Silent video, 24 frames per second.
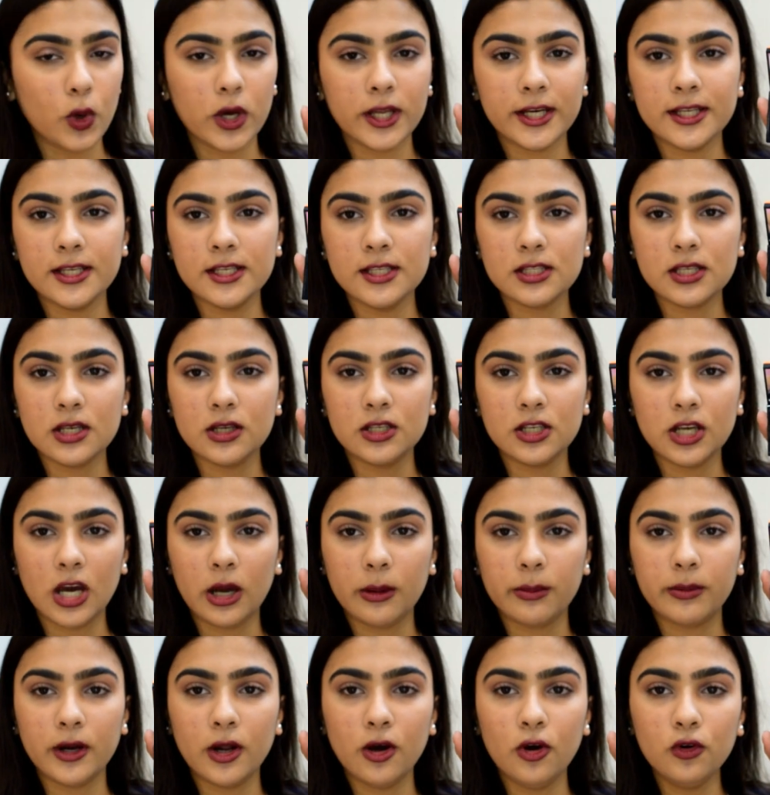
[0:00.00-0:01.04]
One is a
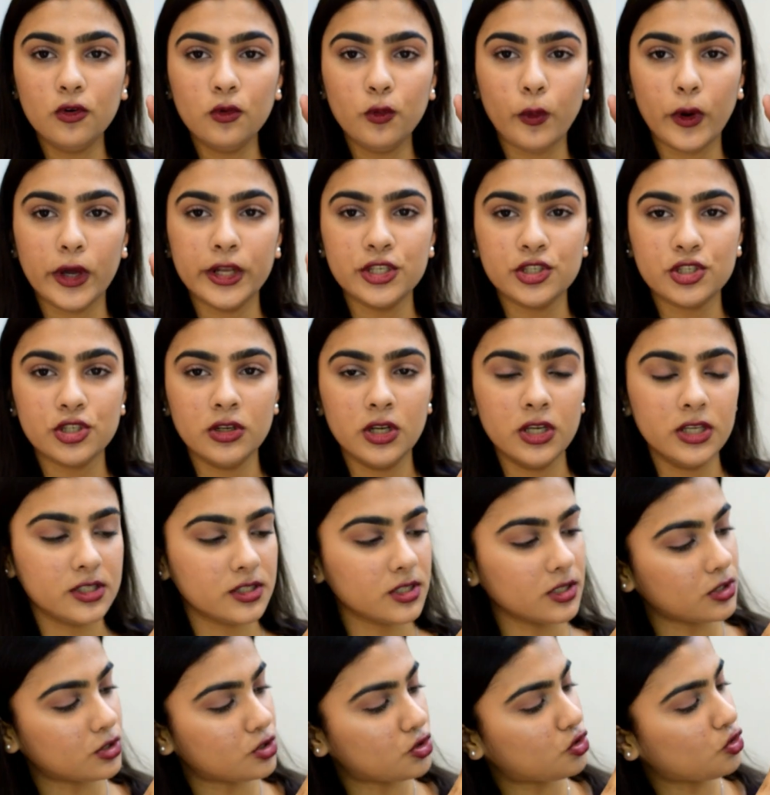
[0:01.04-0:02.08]
dark brown, one is
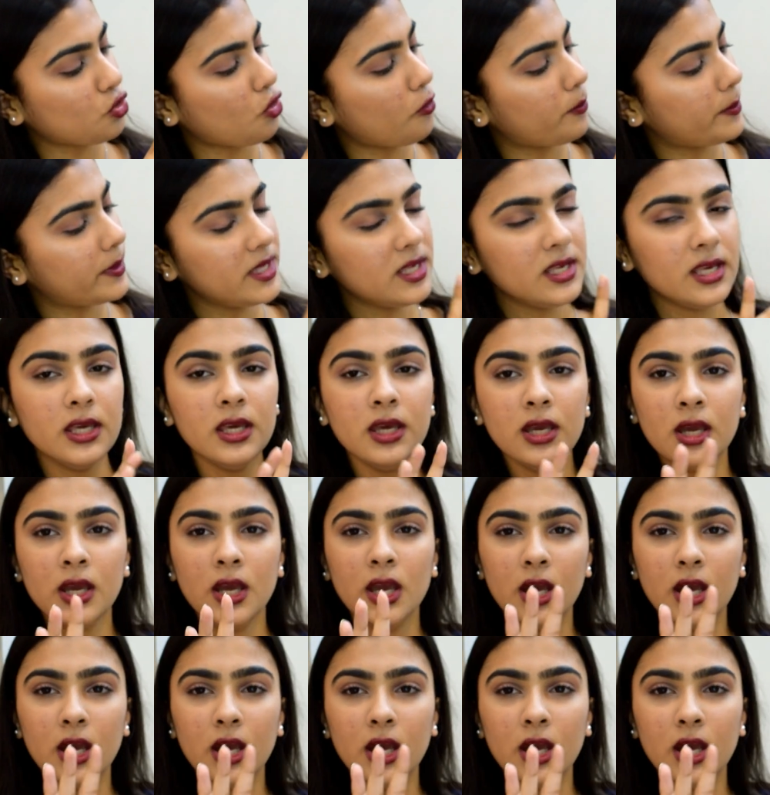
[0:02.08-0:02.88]
a taupey